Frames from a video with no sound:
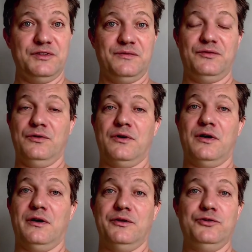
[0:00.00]
if you
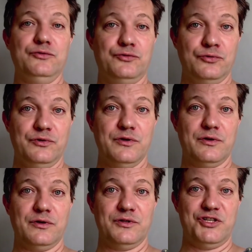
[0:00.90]
are new to
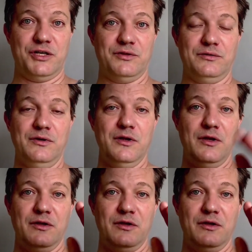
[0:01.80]
the channel